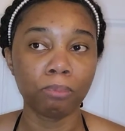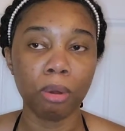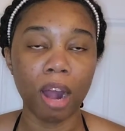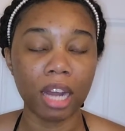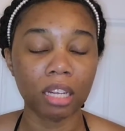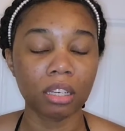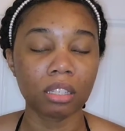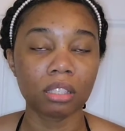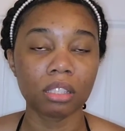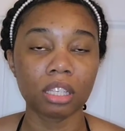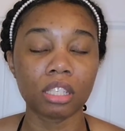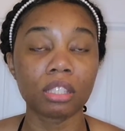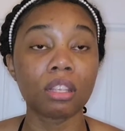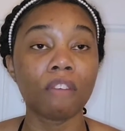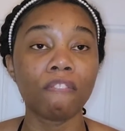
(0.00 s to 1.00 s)
products.
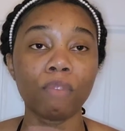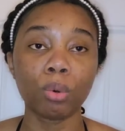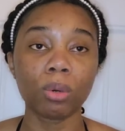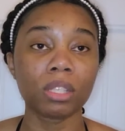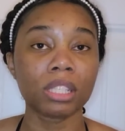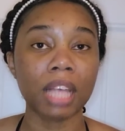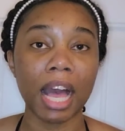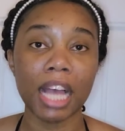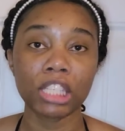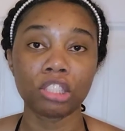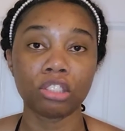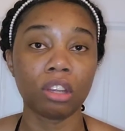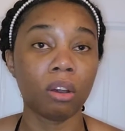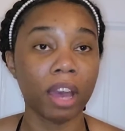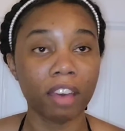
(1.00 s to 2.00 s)
It's full size.
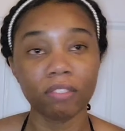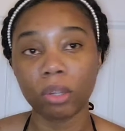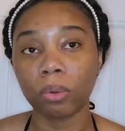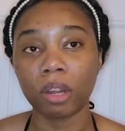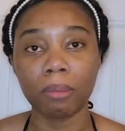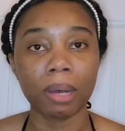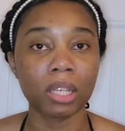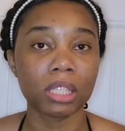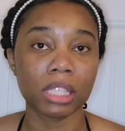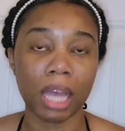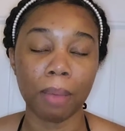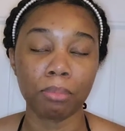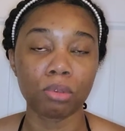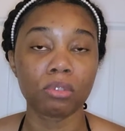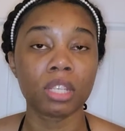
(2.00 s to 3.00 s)
You don't have to worry about
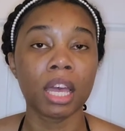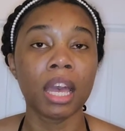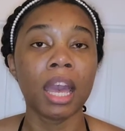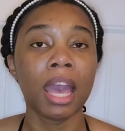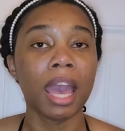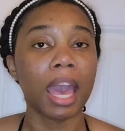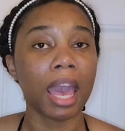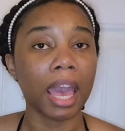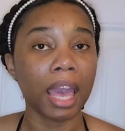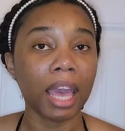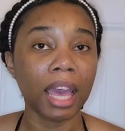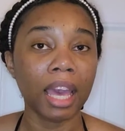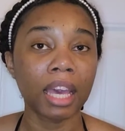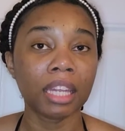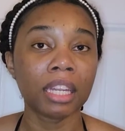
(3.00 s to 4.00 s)
samples.
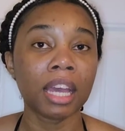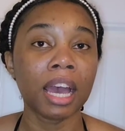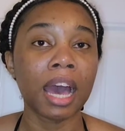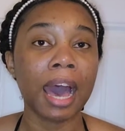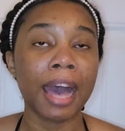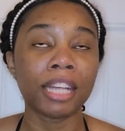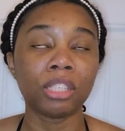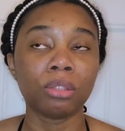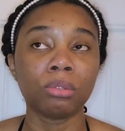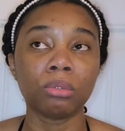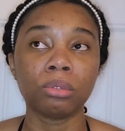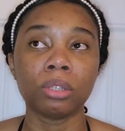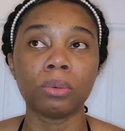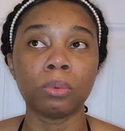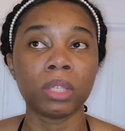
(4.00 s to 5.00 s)
And I
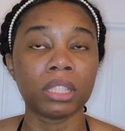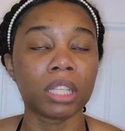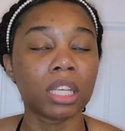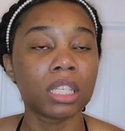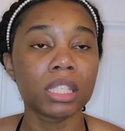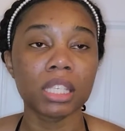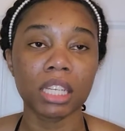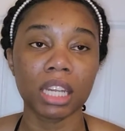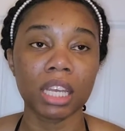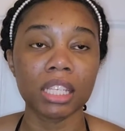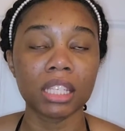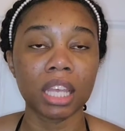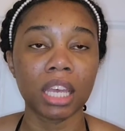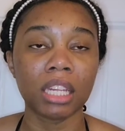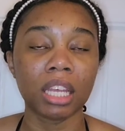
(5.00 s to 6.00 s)
know with
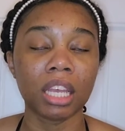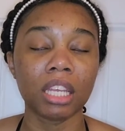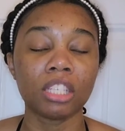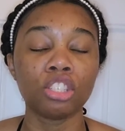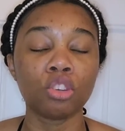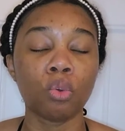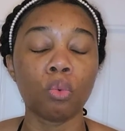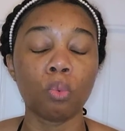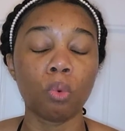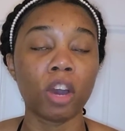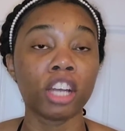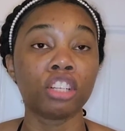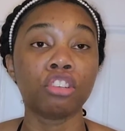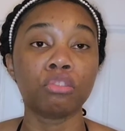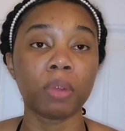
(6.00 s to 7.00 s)
today's day and age,
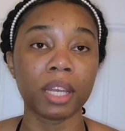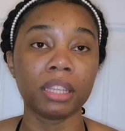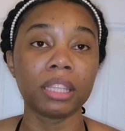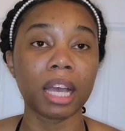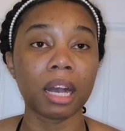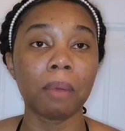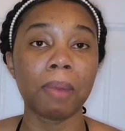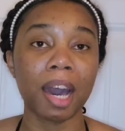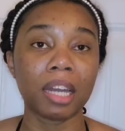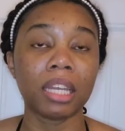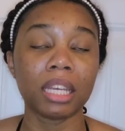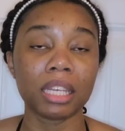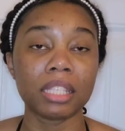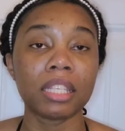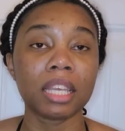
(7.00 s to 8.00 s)
one great thing about
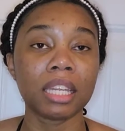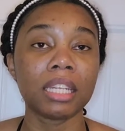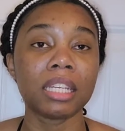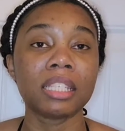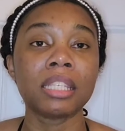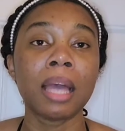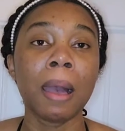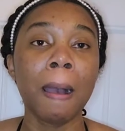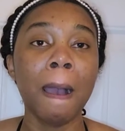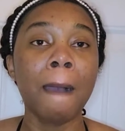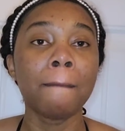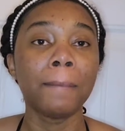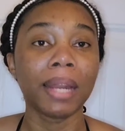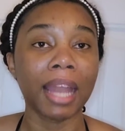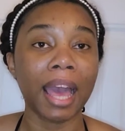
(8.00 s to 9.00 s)
it is
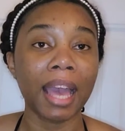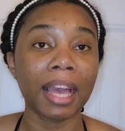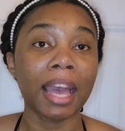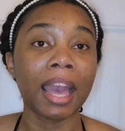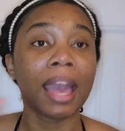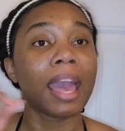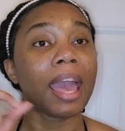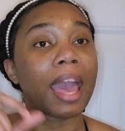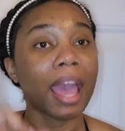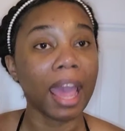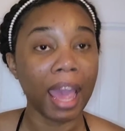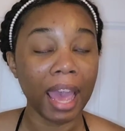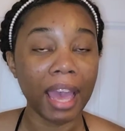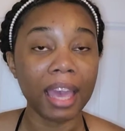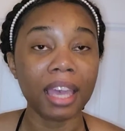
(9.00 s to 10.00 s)
black
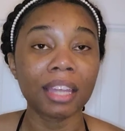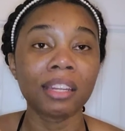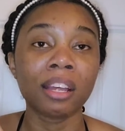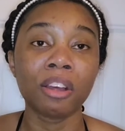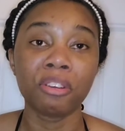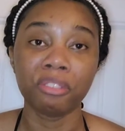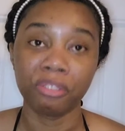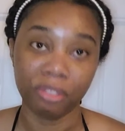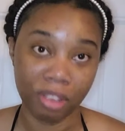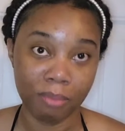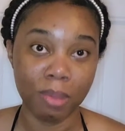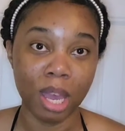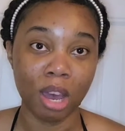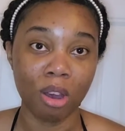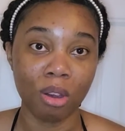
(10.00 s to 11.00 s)
and
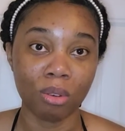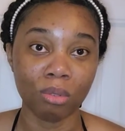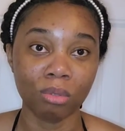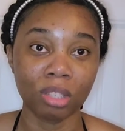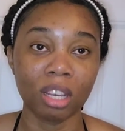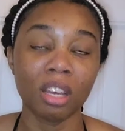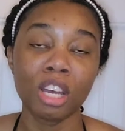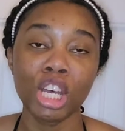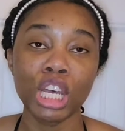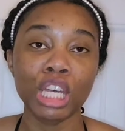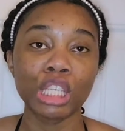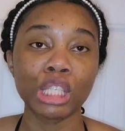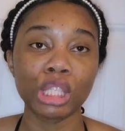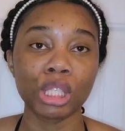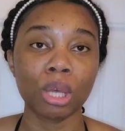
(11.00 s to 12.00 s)
female owned.
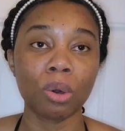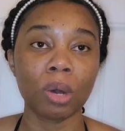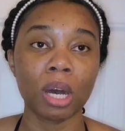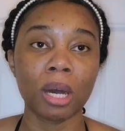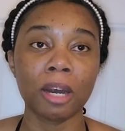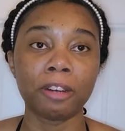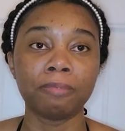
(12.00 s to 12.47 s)
So